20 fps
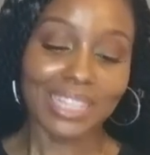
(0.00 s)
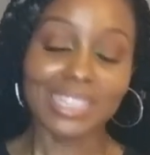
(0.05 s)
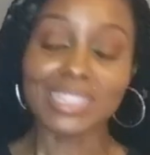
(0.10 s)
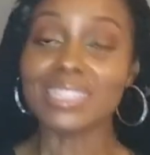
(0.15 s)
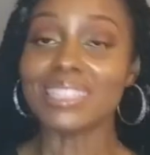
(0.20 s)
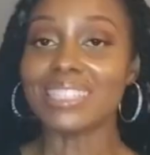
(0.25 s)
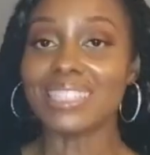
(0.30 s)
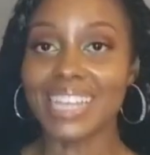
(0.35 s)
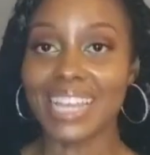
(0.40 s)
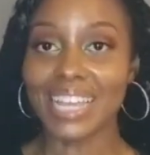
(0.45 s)

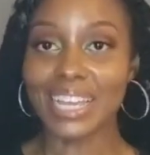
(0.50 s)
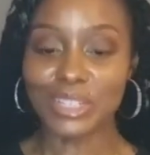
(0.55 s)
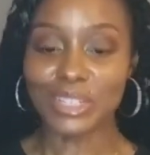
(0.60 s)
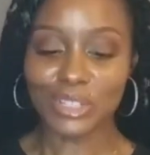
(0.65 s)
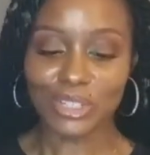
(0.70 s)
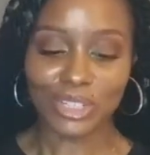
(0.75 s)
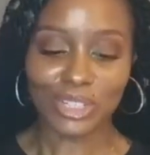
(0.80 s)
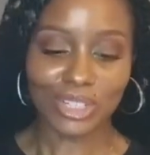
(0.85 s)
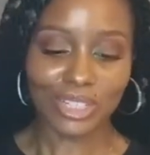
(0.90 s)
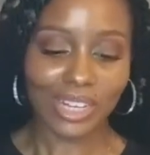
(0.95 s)
is
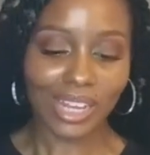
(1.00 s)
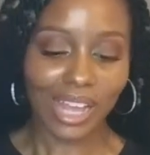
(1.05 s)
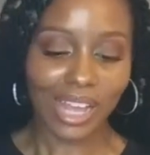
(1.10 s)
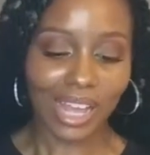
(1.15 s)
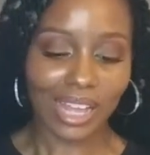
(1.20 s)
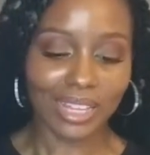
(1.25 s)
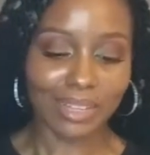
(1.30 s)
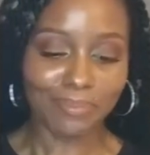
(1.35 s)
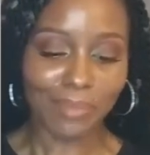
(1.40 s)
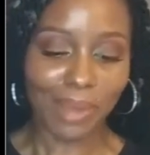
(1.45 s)
standard.
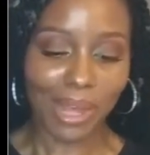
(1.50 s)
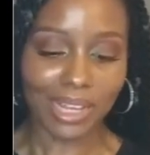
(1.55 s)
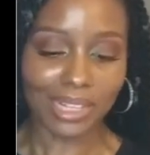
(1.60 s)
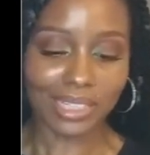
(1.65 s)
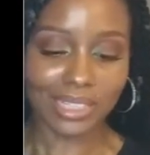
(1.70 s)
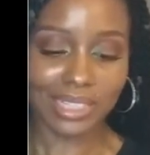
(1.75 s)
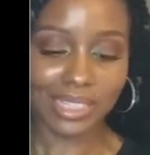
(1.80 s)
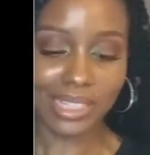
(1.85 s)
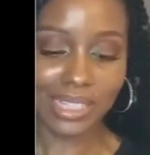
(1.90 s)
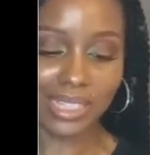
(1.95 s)

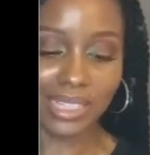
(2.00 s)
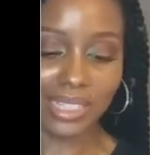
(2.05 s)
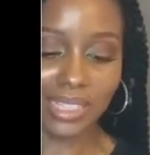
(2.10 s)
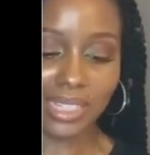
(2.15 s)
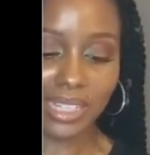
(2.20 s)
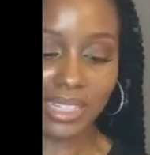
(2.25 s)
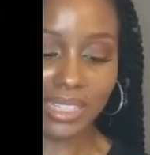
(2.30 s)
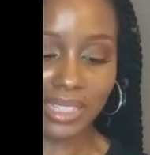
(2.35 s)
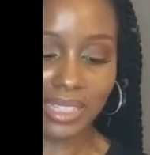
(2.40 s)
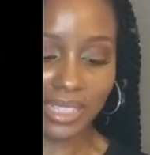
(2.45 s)
Mine is
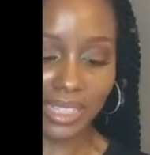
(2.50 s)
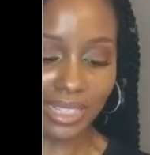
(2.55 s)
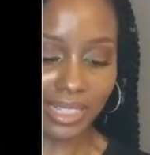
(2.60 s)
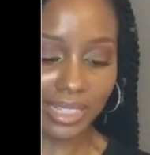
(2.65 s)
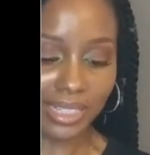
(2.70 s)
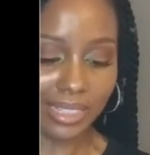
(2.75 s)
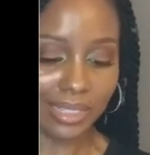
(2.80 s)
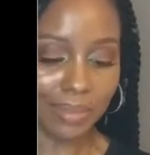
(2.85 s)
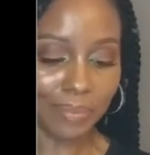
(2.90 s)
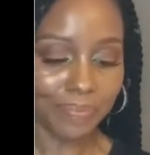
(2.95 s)
a
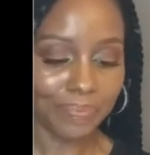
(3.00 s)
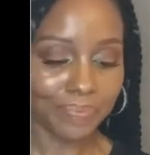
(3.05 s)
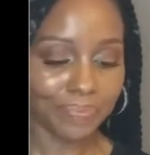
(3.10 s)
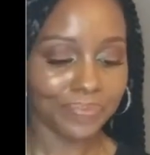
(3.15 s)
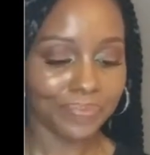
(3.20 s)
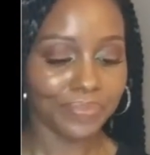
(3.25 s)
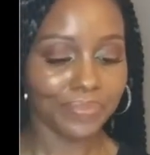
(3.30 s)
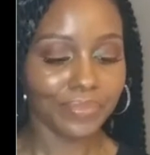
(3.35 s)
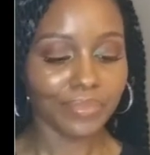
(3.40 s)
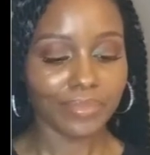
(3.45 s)
6.
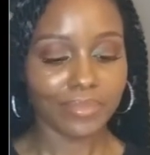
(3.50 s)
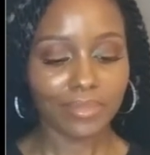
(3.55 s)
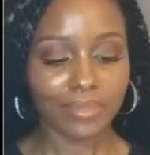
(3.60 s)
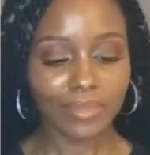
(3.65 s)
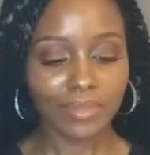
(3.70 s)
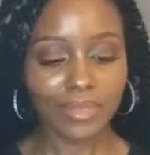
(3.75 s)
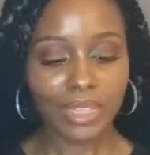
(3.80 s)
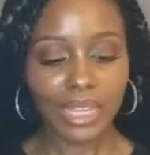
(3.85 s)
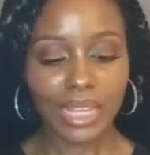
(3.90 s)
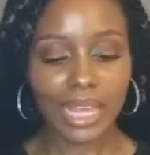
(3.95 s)

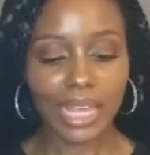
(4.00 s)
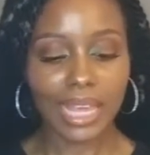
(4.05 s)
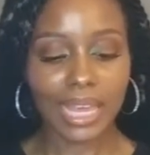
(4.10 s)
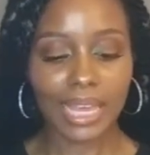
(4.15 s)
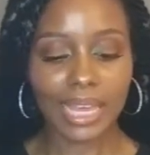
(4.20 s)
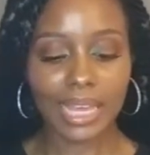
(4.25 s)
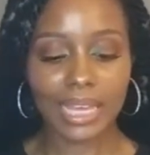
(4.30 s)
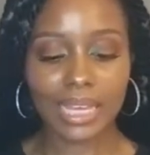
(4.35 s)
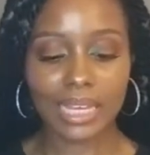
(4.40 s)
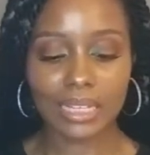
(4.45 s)

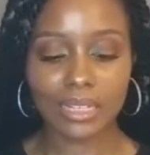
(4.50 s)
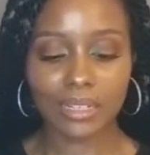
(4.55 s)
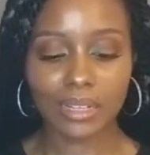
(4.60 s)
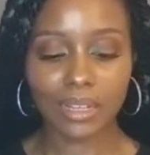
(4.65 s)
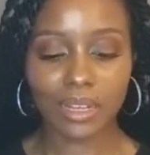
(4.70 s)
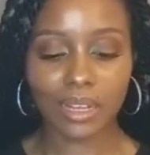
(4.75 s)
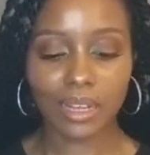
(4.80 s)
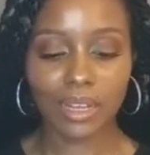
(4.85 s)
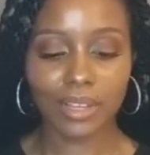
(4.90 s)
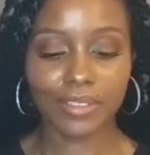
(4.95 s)
And
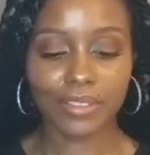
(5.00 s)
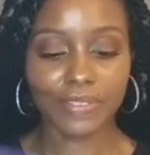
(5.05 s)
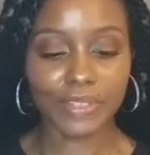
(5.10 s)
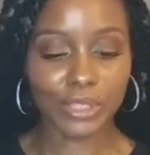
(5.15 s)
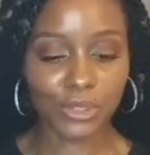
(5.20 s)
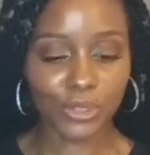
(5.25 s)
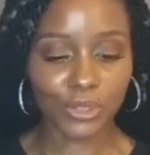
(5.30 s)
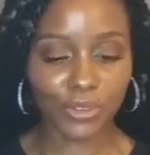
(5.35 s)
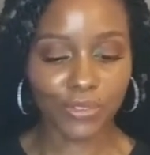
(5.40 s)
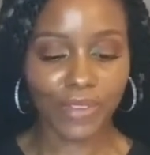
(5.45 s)
the
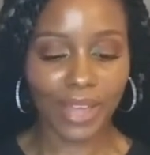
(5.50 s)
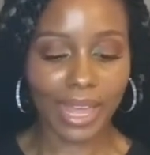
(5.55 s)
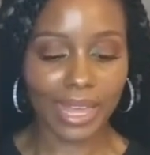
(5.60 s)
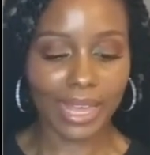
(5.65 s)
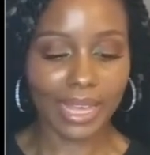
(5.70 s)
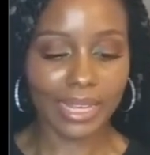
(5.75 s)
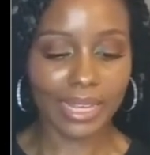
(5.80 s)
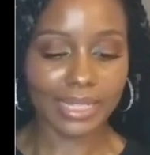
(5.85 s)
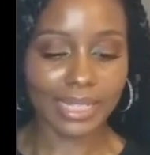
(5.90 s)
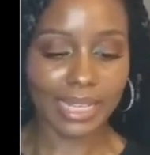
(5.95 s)
Visceral Fat
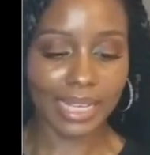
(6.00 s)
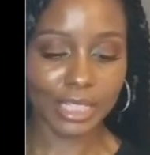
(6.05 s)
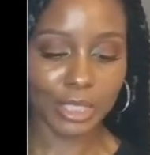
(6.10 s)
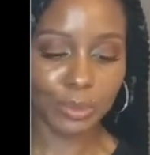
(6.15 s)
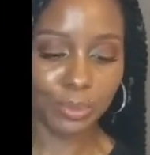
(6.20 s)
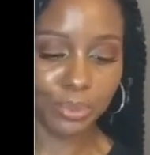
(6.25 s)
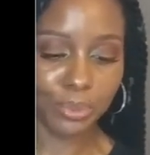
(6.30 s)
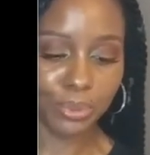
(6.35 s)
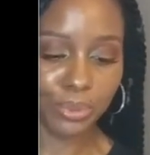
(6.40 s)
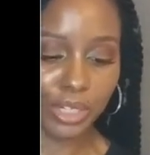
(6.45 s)

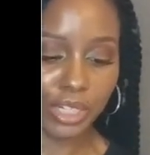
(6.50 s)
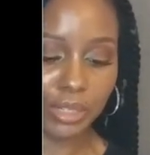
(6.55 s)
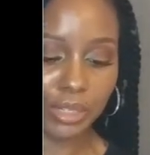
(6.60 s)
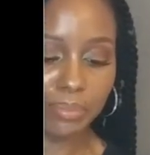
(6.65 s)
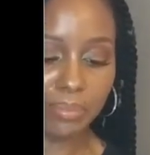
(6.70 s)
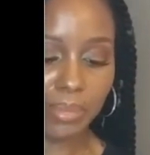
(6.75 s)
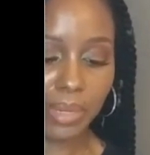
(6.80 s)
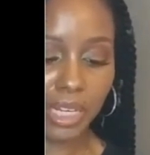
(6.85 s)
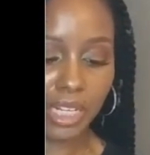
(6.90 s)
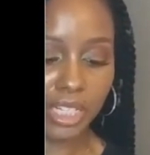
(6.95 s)
Index pretty
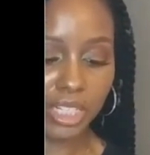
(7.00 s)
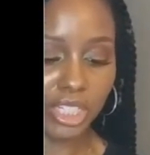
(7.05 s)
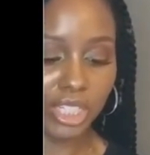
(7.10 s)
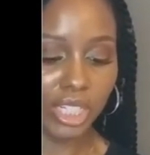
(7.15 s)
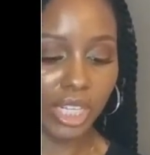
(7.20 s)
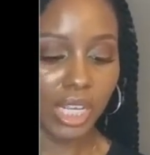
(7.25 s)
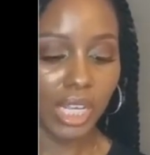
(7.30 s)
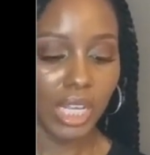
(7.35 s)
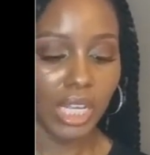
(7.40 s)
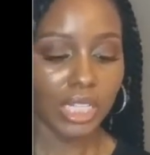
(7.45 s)
much
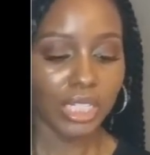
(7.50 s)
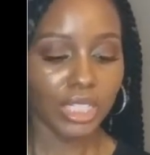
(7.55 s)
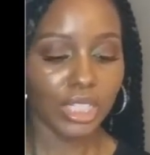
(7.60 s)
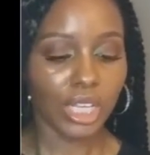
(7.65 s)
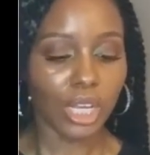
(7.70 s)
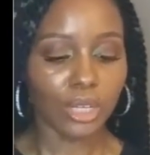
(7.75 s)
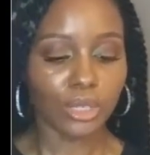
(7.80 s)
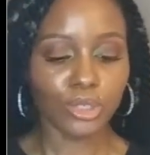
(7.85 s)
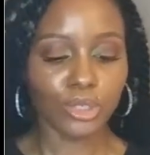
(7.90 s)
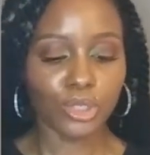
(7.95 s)

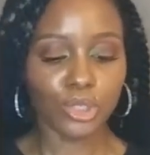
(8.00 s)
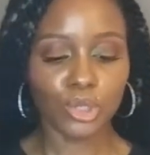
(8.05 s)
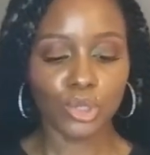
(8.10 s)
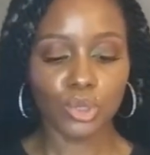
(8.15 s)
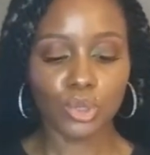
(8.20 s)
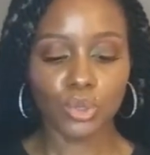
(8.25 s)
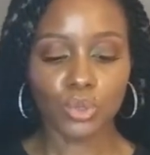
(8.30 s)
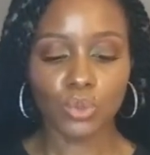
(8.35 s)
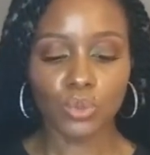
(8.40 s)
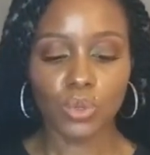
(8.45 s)
tells
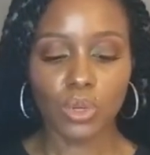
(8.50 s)
you